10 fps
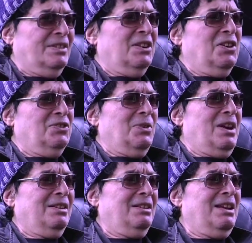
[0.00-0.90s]
the guts were
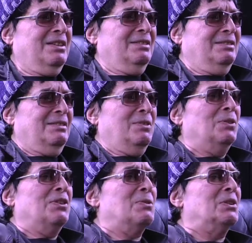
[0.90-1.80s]
hanging out of it.
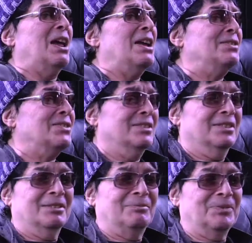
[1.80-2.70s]
Over there were lights
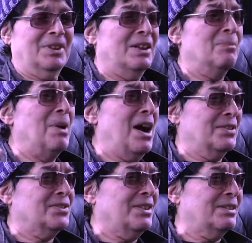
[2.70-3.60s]
in a
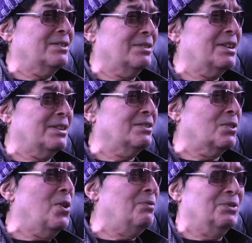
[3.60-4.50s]
box, like in a
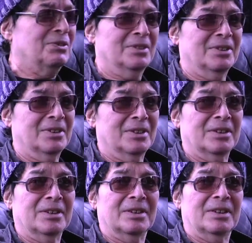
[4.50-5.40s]
coffin.
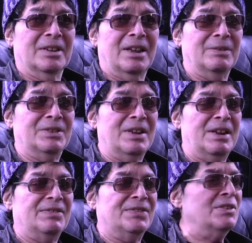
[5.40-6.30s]
And he's saying
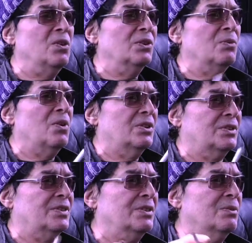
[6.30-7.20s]
he's seen all the
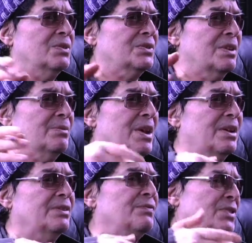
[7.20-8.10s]
works. He's seen the works come
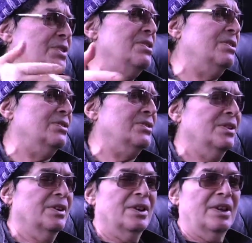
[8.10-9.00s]
back. He's for years.
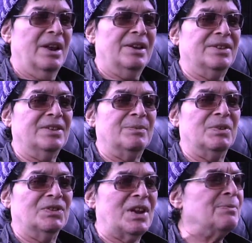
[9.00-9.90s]
And he says to me,
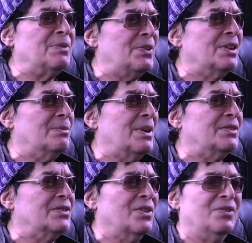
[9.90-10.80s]
because I've been thinking
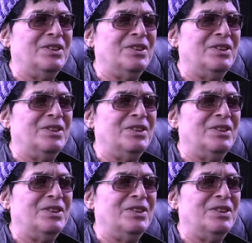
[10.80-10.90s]
about this, are